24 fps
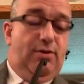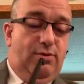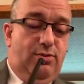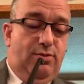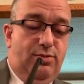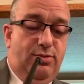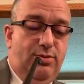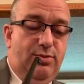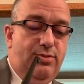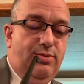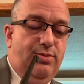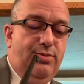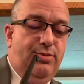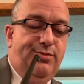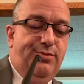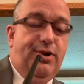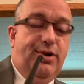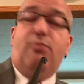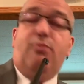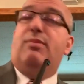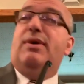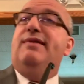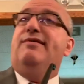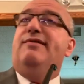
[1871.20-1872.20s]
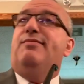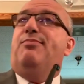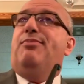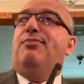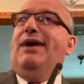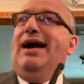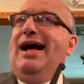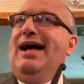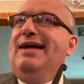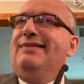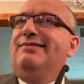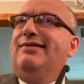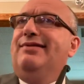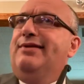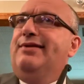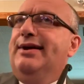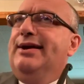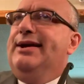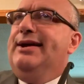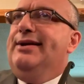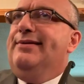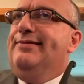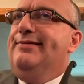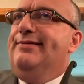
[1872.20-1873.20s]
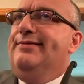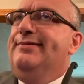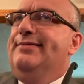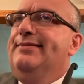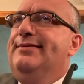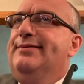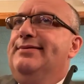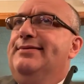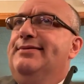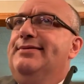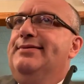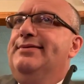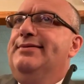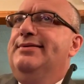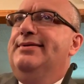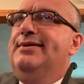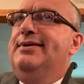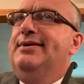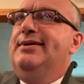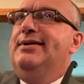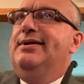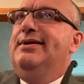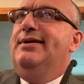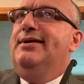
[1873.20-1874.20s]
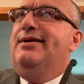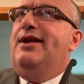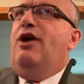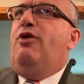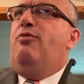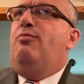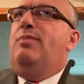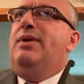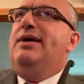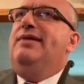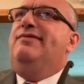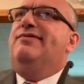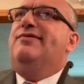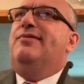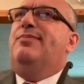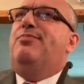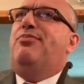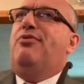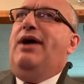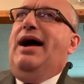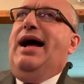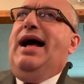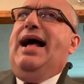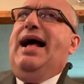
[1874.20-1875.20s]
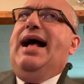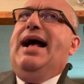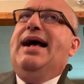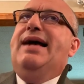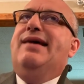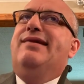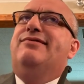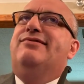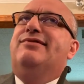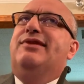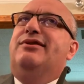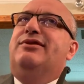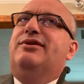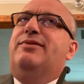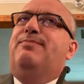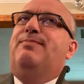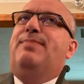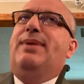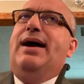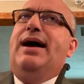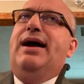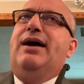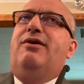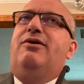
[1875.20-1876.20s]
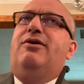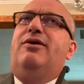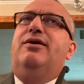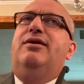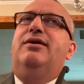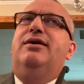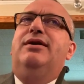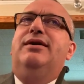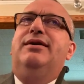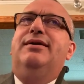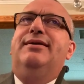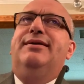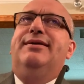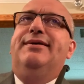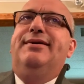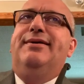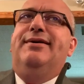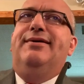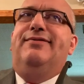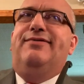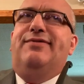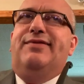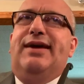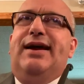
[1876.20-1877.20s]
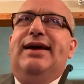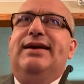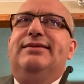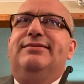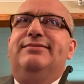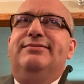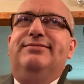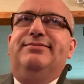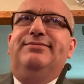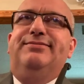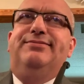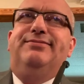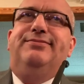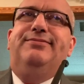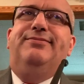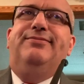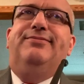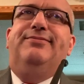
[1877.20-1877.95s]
So don't be surprised at this. Don't be surprised at the power of Satan.